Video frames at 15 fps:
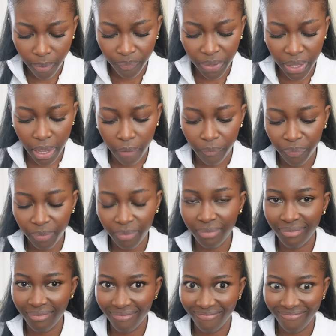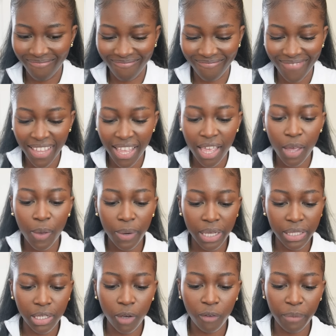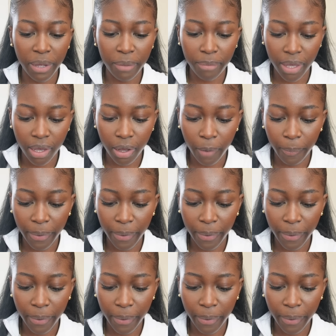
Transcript: Yeah. When I take off my makeup,